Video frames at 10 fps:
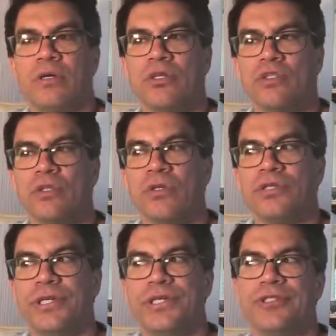
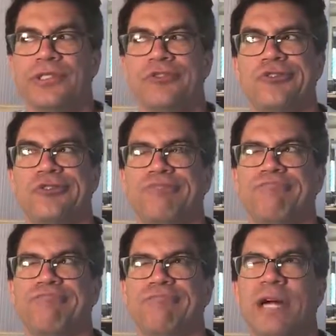consulting since,
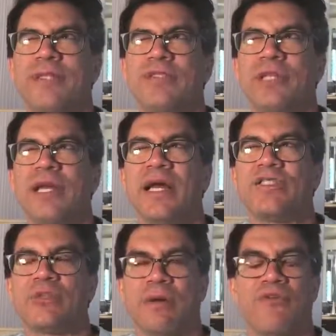I think I
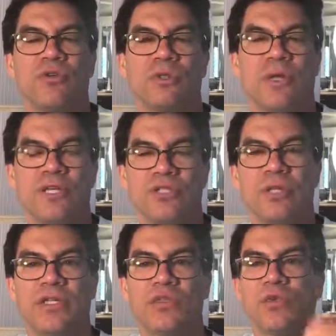took my first client
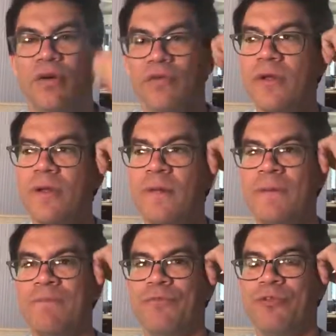in 2012.
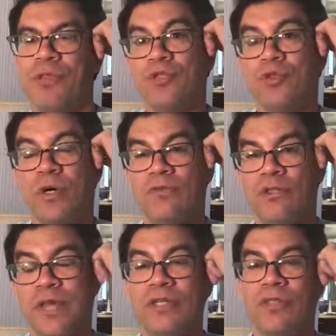
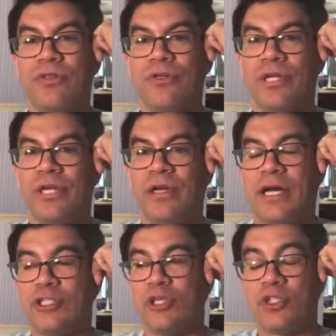2013,
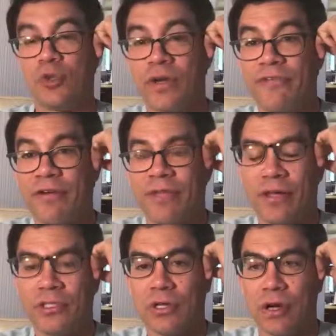I charged
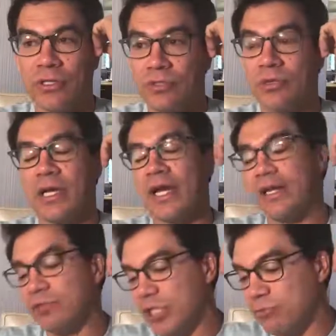$25,000. There was a guy
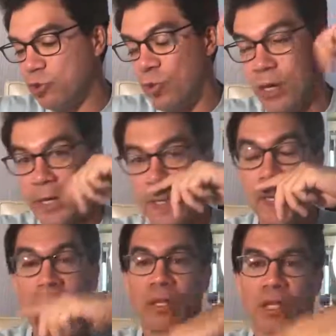named James Swanwick.
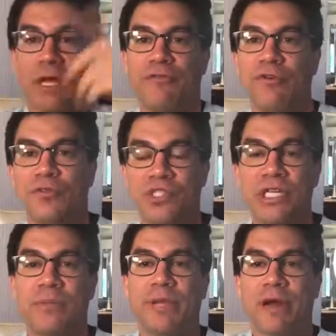A lot of you have seen him